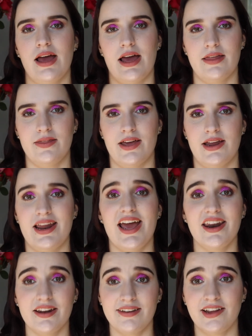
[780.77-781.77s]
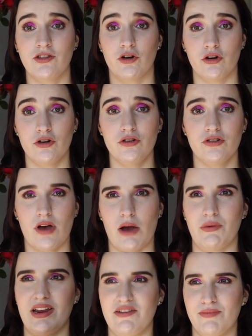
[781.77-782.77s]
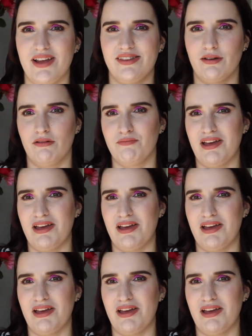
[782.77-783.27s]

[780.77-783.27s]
And then editing those, I would give myself